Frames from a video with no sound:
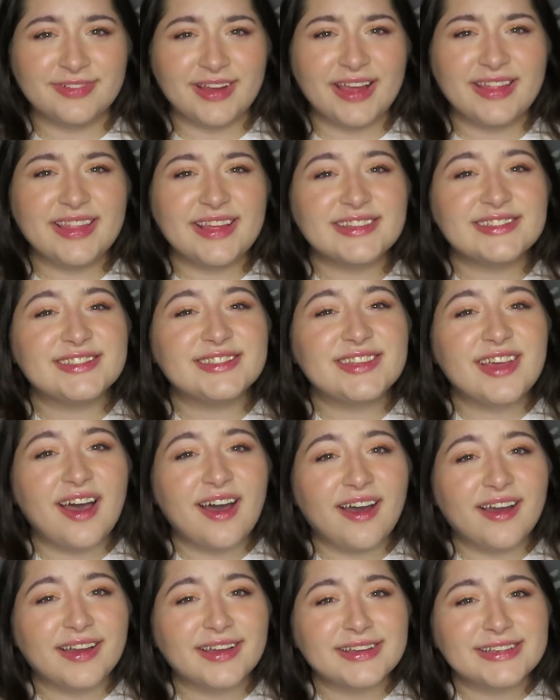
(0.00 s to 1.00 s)
And that
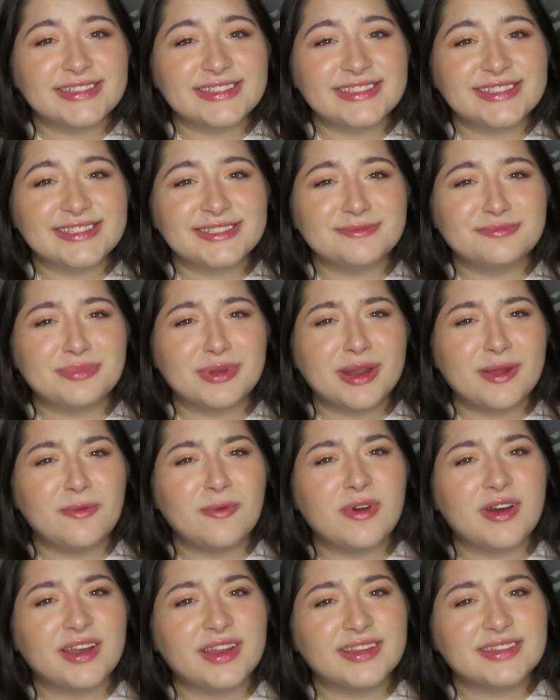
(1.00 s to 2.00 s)
sucks. But I
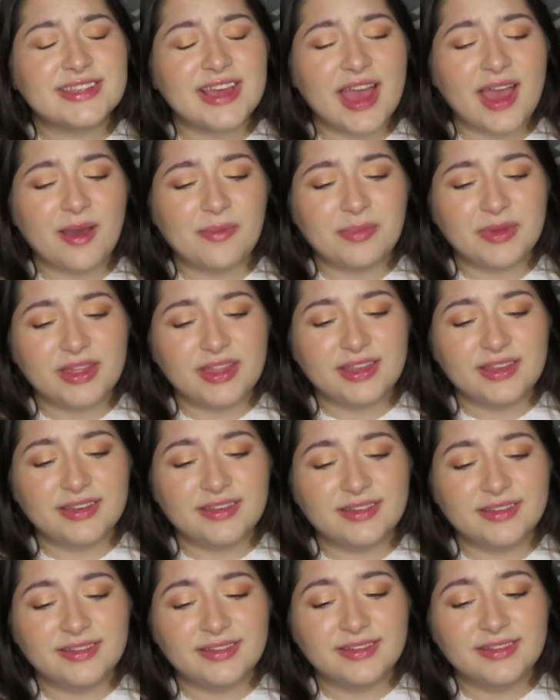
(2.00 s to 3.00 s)
want it to
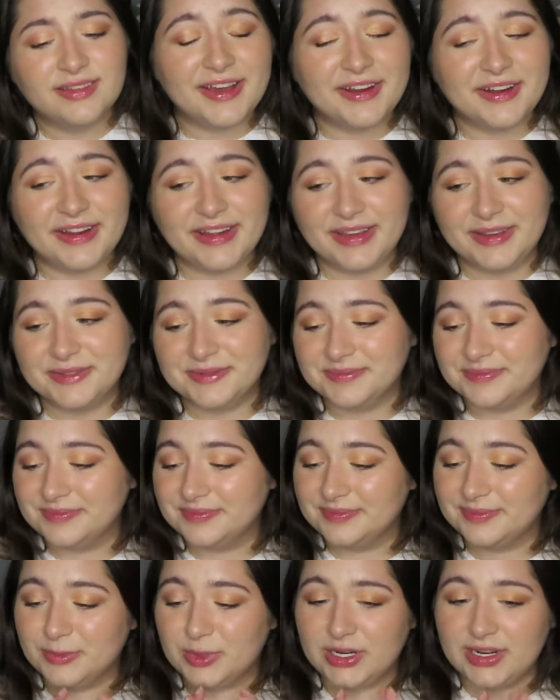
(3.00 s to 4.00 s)
happen. All right,
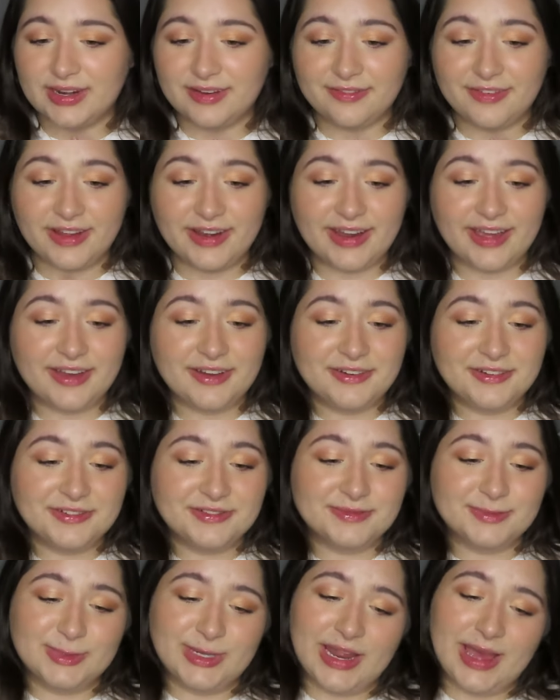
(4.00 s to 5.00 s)
we're gonna find out
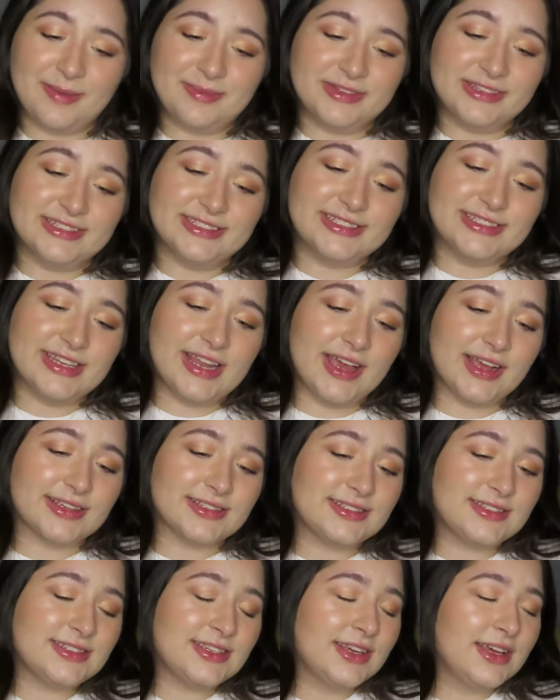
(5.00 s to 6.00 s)
what happens
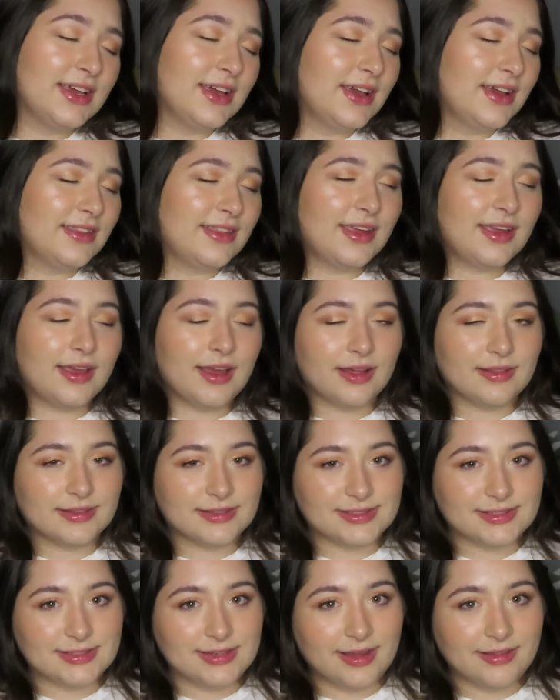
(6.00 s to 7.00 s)
next. Thank God
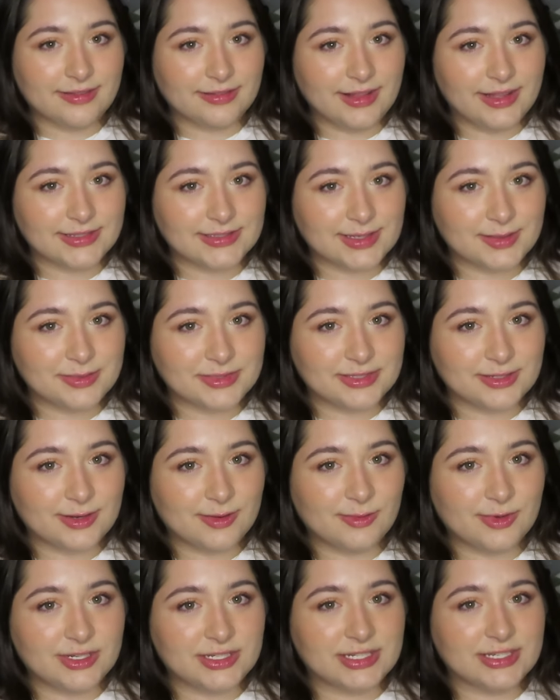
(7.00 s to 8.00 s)
this is not the last episode
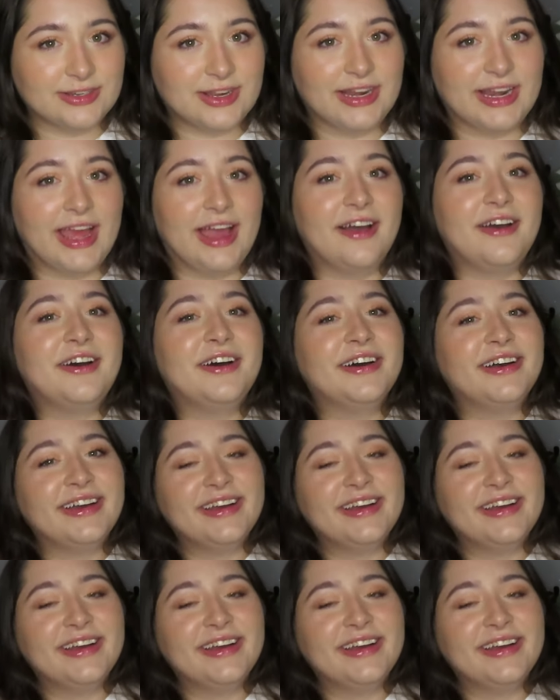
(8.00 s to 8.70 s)
I'm watching right now.